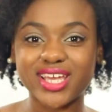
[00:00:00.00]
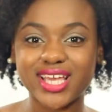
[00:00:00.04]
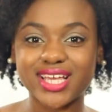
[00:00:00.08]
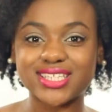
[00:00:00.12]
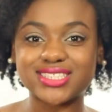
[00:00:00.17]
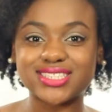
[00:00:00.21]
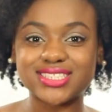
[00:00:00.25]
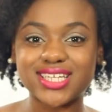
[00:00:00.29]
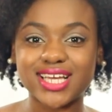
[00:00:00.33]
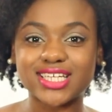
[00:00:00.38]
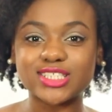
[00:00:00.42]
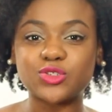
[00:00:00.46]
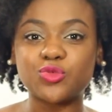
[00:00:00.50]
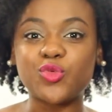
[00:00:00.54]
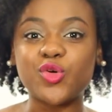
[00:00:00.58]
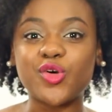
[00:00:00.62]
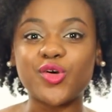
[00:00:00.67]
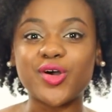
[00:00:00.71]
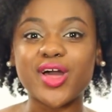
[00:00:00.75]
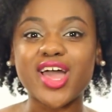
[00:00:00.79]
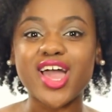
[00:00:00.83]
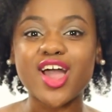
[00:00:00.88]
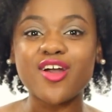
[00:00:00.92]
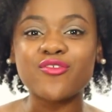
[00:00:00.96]
against us
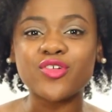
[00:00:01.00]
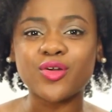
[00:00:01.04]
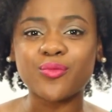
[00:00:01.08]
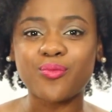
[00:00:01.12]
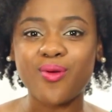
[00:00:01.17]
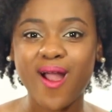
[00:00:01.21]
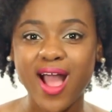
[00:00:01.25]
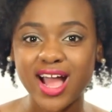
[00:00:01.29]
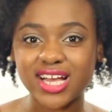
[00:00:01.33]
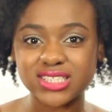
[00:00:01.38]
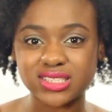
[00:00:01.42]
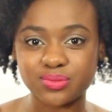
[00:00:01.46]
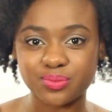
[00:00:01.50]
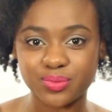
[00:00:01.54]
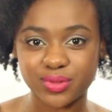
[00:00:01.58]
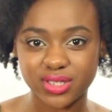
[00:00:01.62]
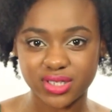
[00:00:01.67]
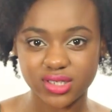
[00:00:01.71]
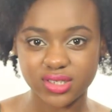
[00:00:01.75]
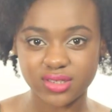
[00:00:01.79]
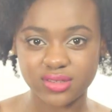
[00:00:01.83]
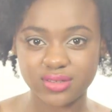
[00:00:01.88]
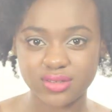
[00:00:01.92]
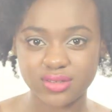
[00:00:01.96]
will ever prosper.